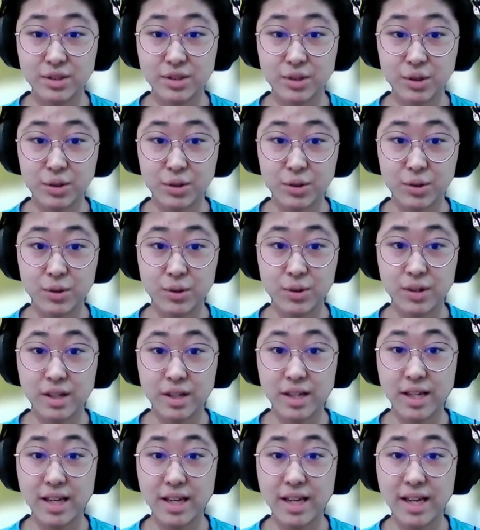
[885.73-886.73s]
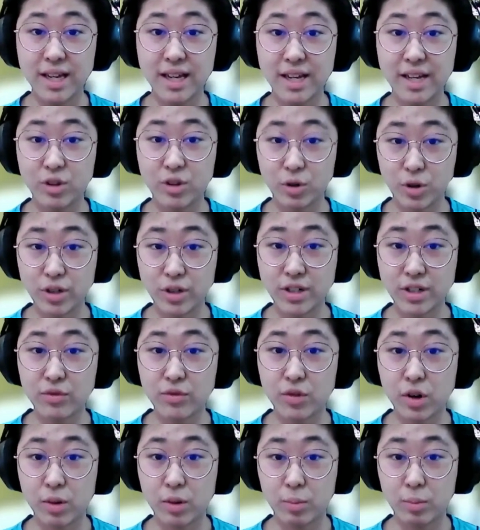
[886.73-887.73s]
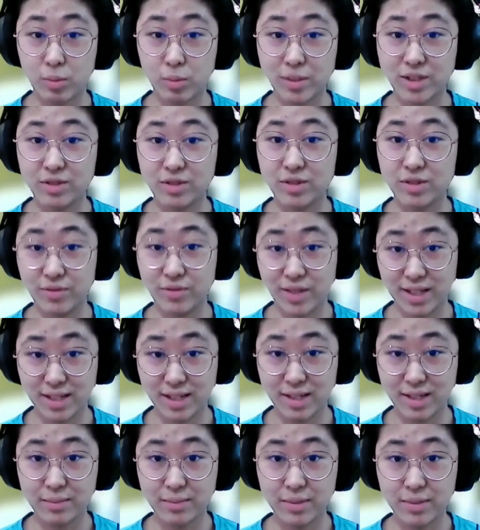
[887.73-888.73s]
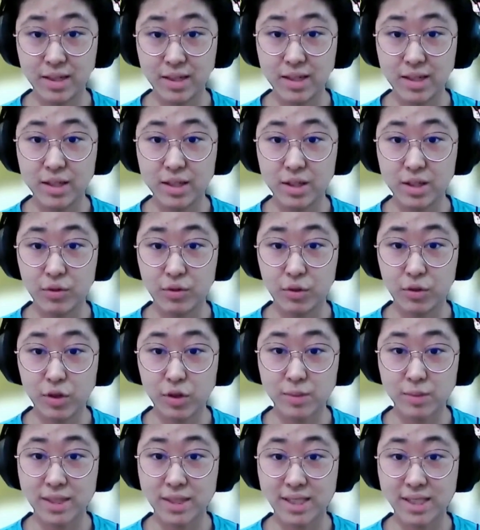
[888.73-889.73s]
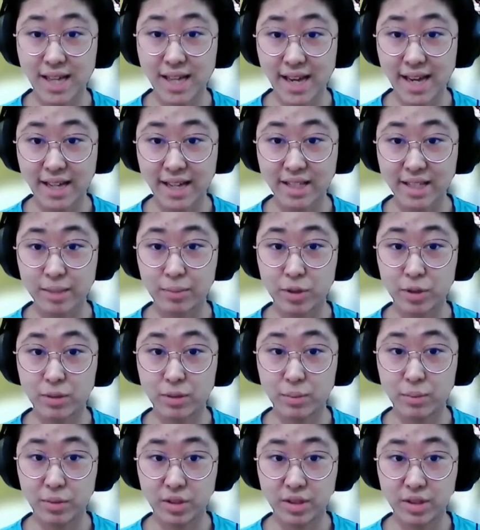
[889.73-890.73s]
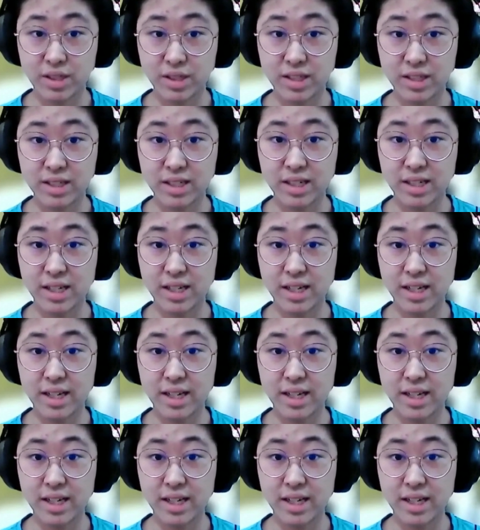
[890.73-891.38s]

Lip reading: So, in order for a moment to develop, the force must act upon the body